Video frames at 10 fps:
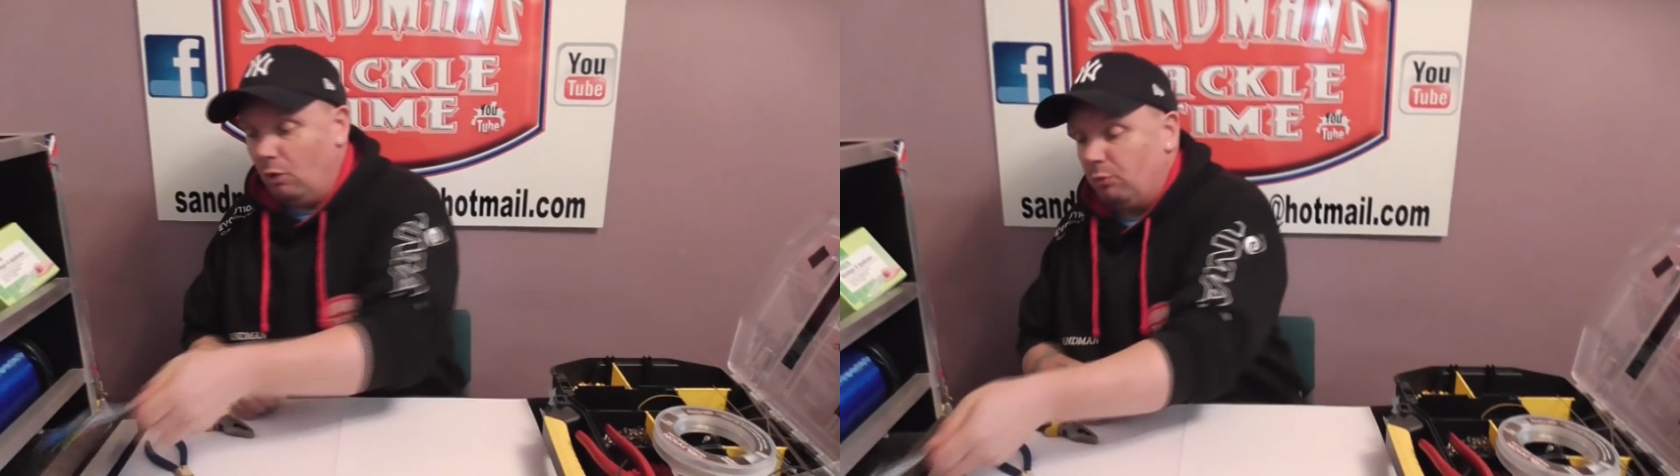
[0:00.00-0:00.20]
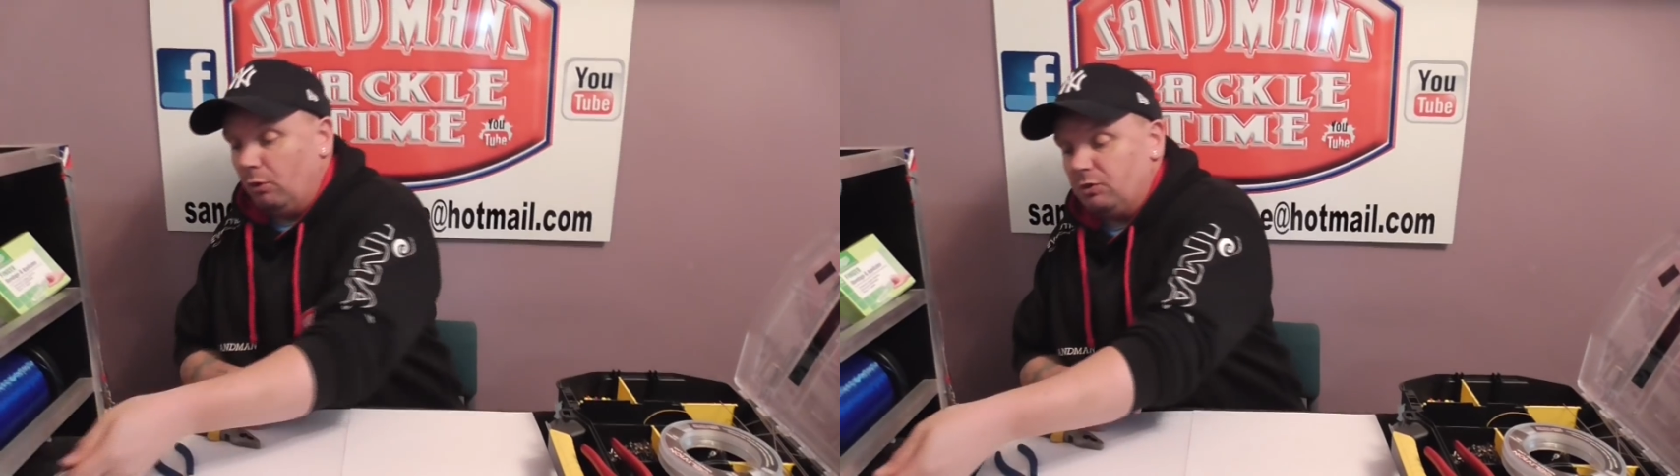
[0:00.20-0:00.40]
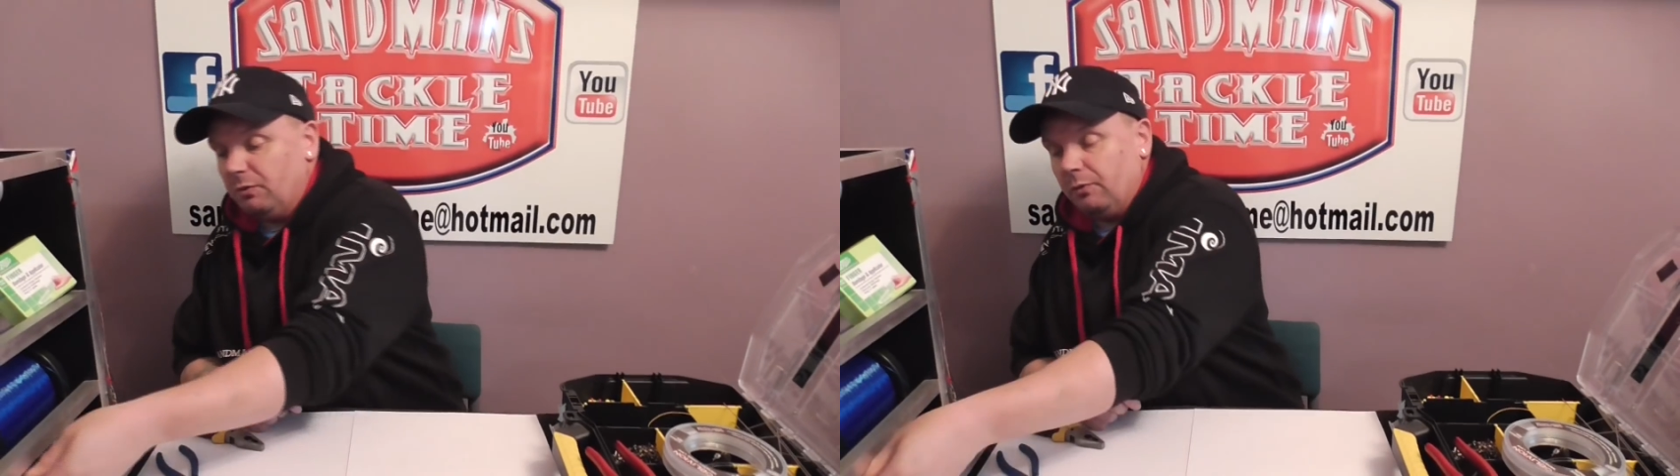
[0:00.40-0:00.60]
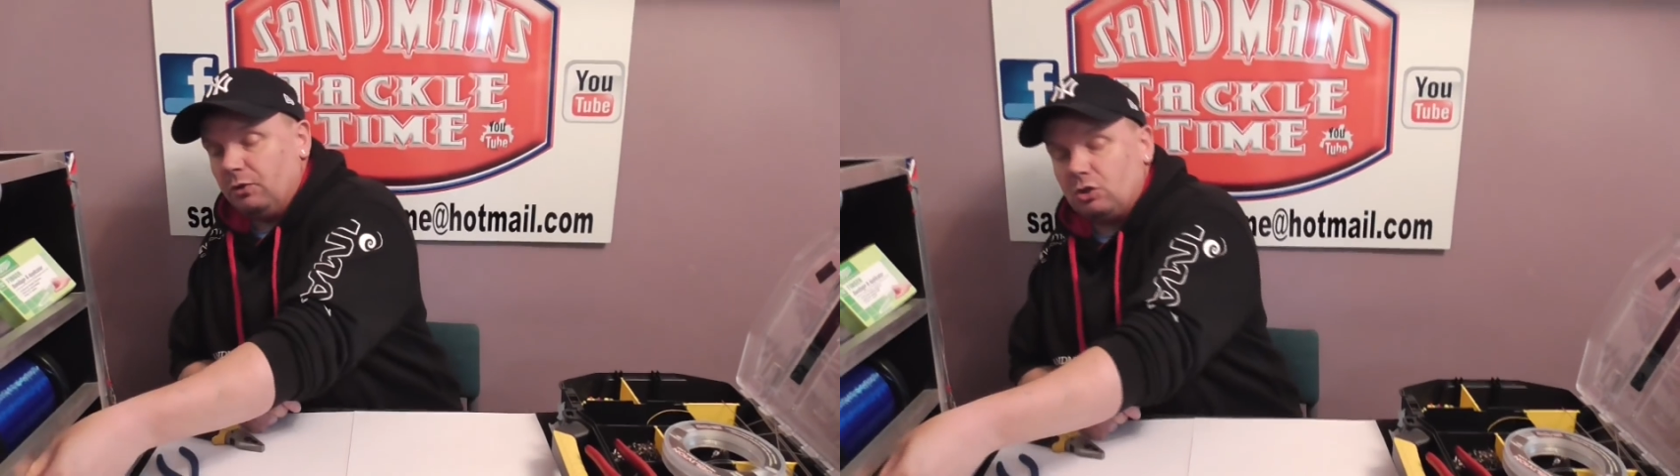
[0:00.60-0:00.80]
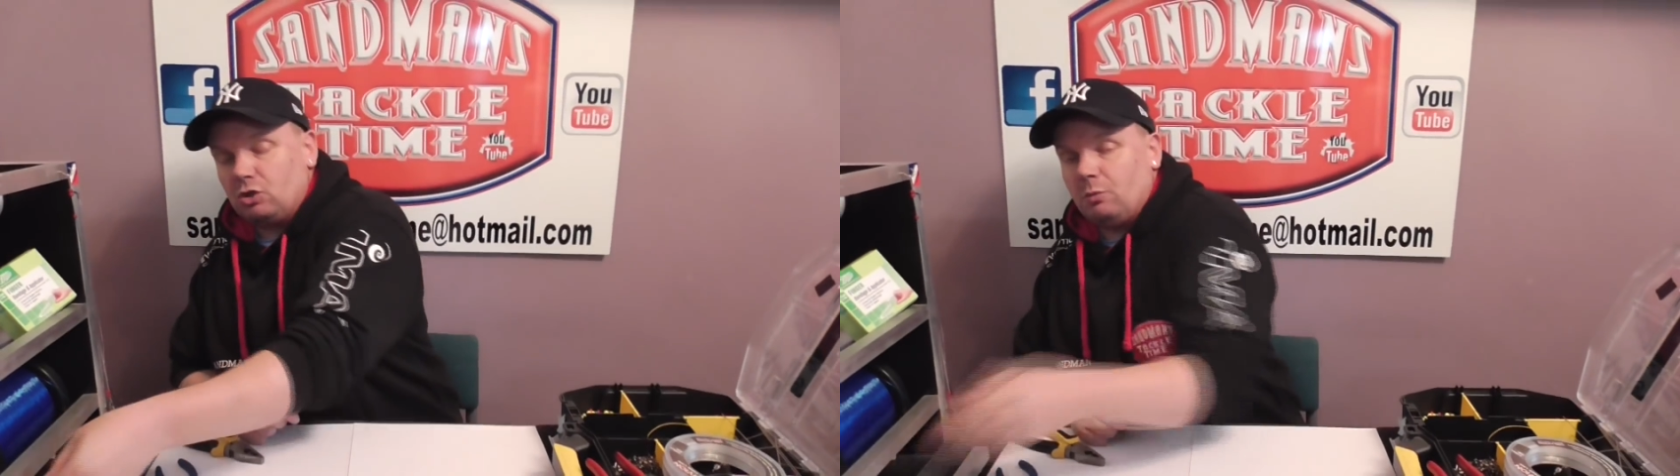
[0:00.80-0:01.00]
rotten bottoms if you're
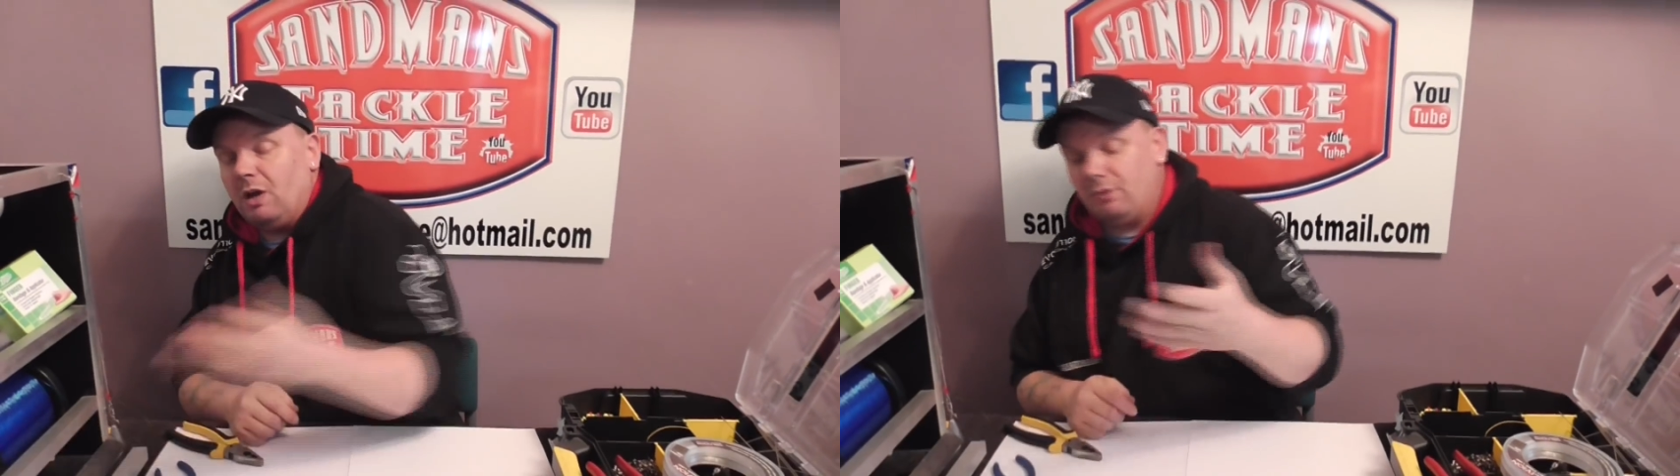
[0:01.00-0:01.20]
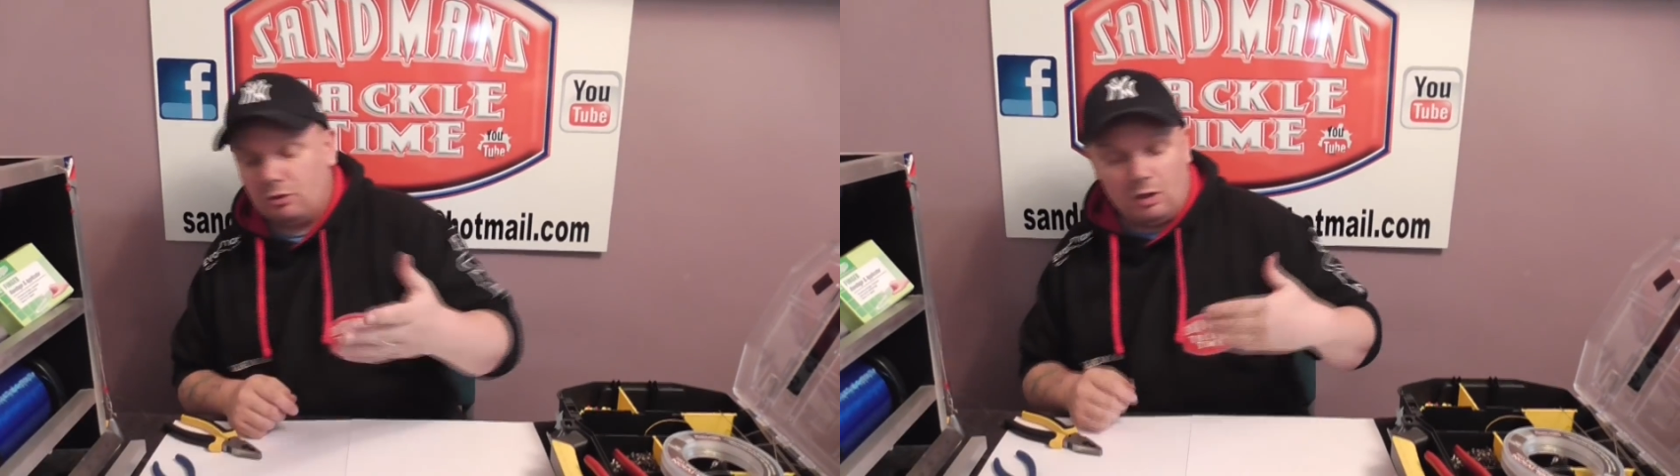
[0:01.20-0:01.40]
fishing some heavy